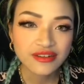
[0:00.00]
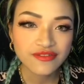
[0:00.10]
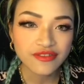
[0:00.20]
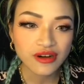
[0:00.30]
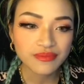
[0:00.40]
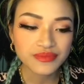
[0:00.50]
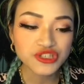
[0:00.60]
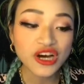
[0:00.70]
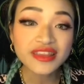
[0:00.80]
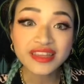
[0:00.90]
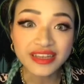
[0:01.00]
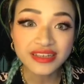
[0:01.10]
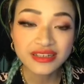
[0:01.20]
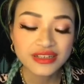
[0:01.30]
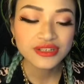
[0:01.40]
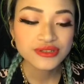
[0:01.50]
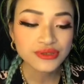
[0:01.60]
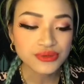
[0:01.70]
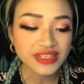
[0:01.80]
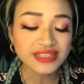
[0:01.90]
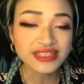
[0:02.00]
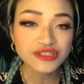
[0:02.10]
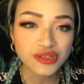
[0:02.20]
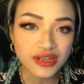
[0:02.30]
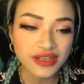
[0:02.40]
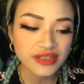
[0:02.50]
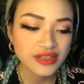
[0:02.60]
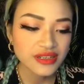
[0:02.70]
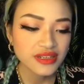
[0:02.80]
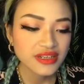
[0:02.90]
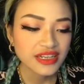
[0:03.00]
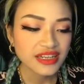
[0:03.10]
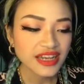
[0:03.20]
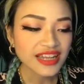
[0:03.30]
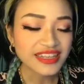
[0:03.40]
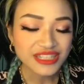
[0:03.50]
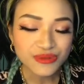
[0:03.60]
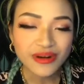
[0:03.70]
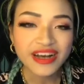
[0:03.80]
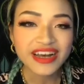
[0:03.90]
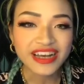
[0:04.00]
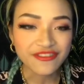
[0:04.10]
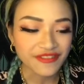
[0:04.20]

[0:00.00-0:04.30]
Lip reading: from TronLink to EzyTRX. And that is why I have